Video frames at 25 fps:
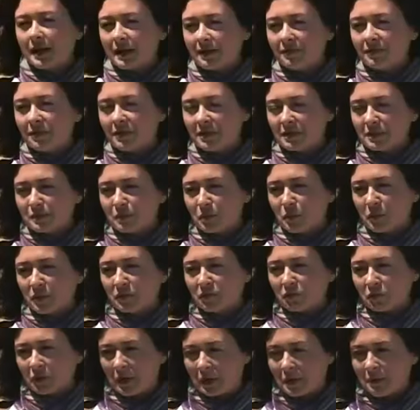it naive at this
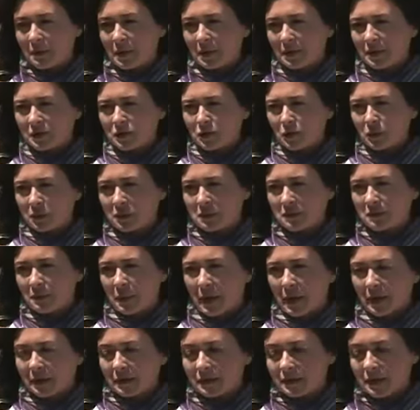point for anybody to
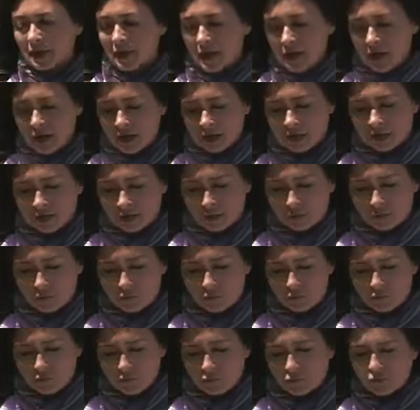expect
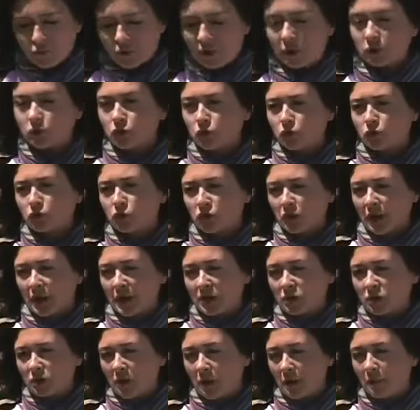some real true
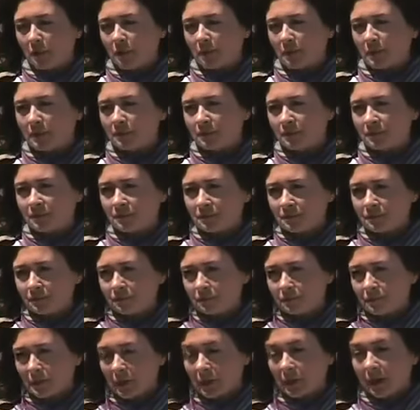change come
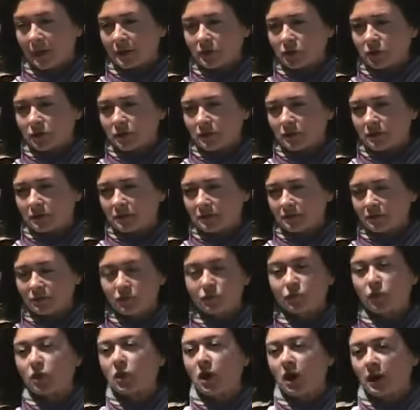elections,
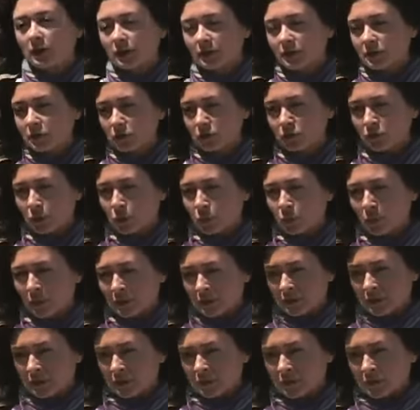regardless of who
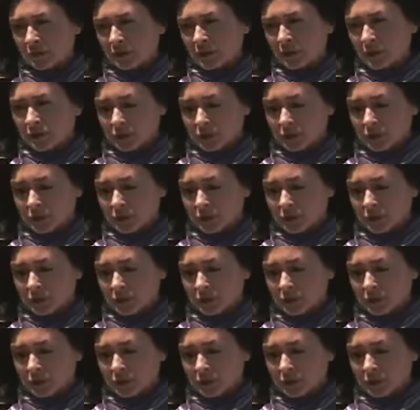wins those